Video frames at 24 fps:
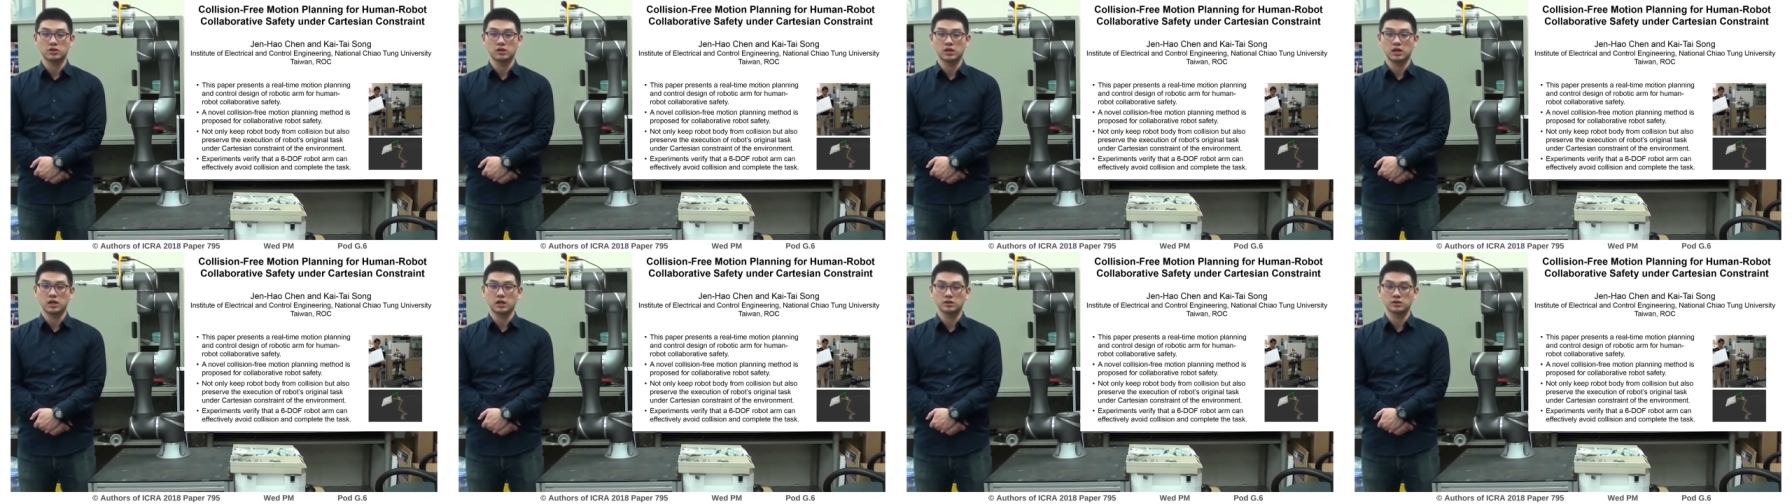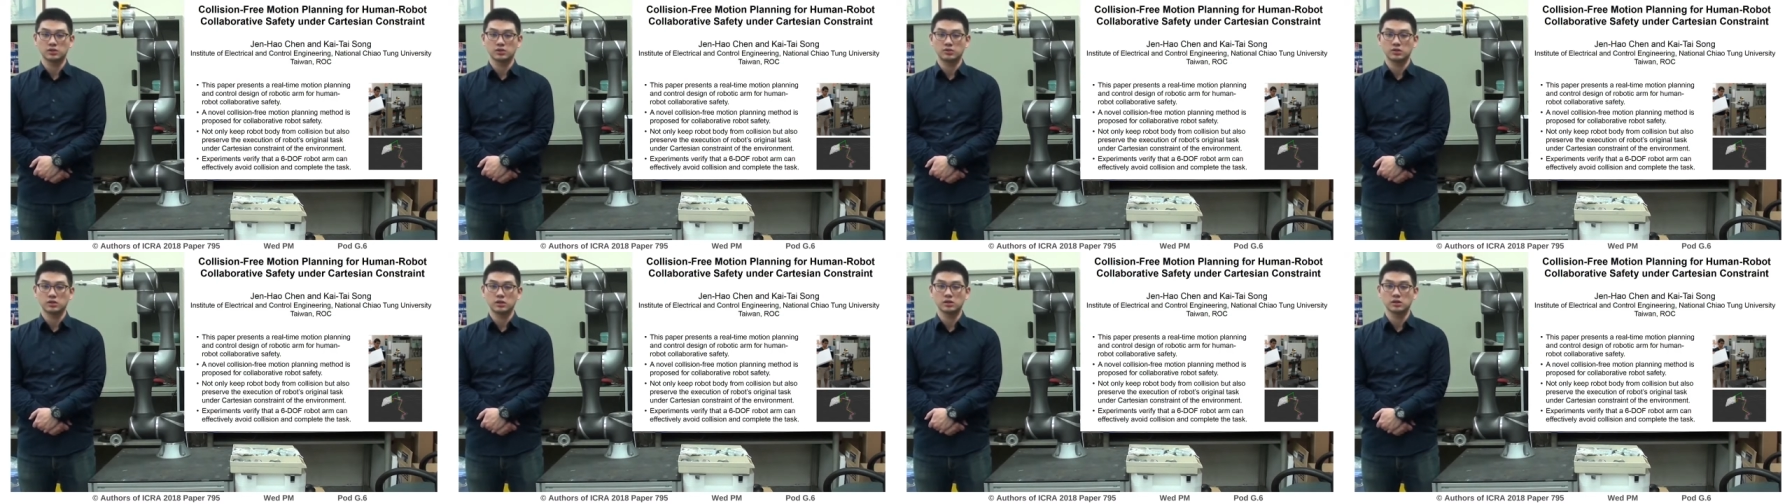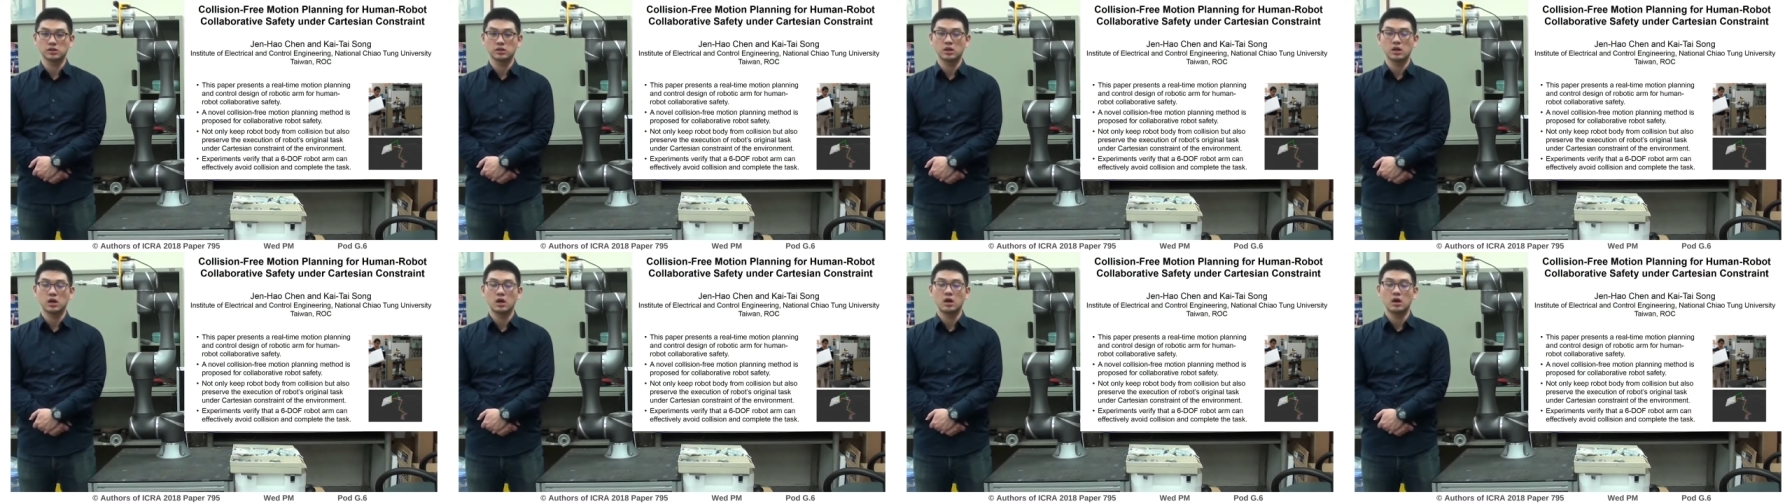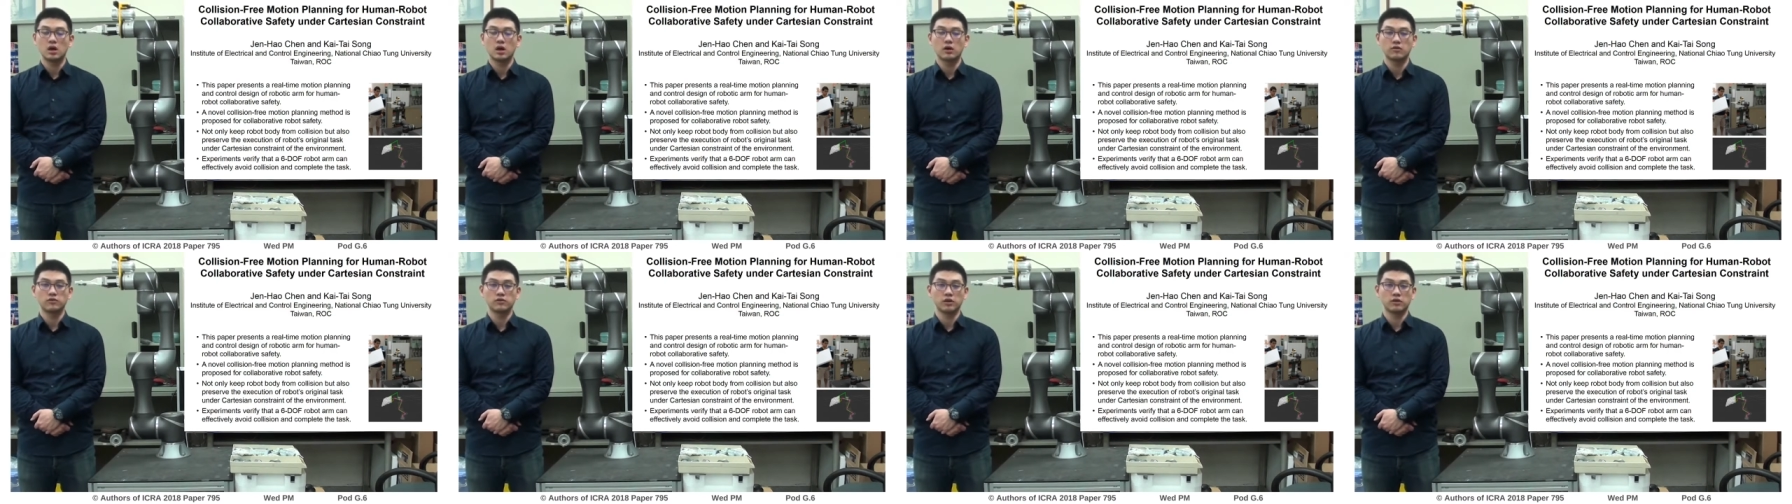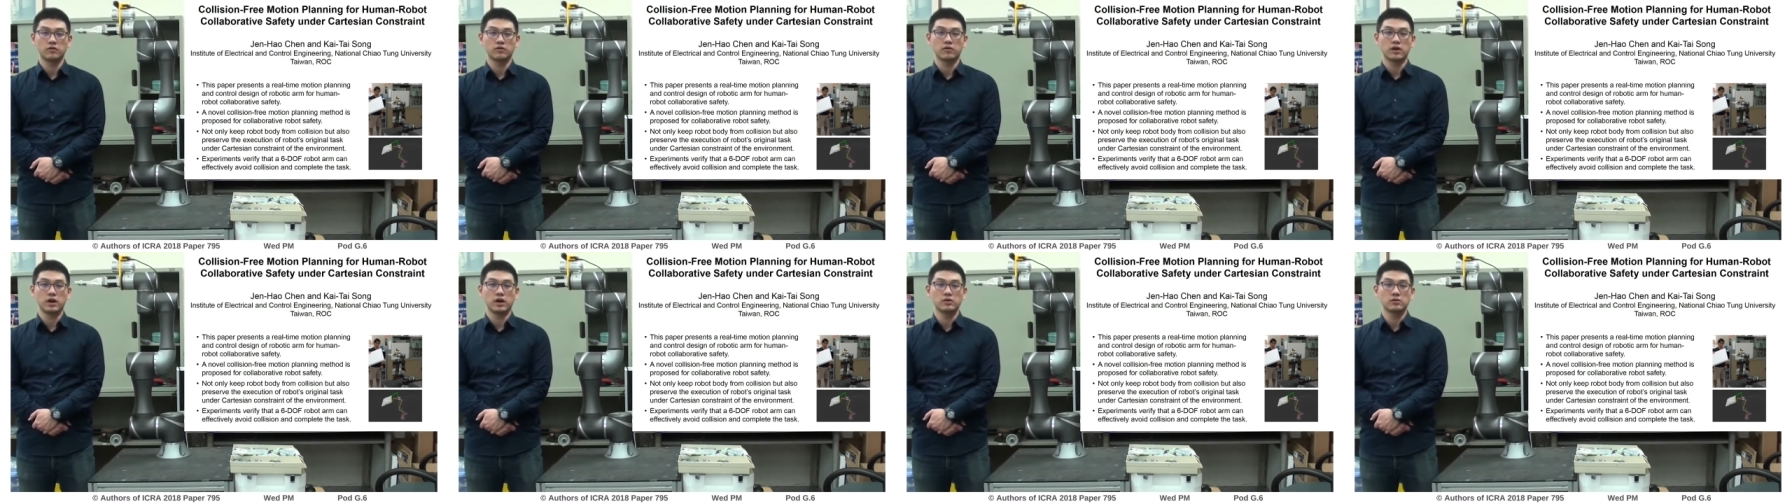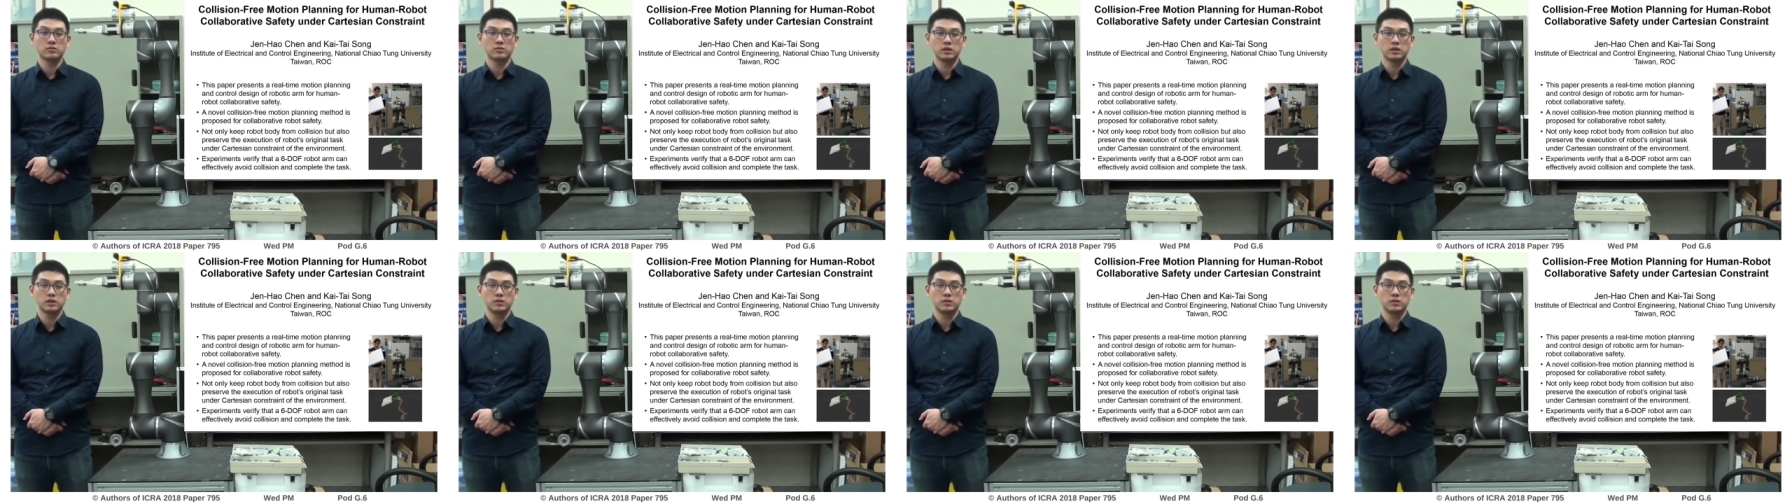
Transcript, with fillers: constraints of the environment.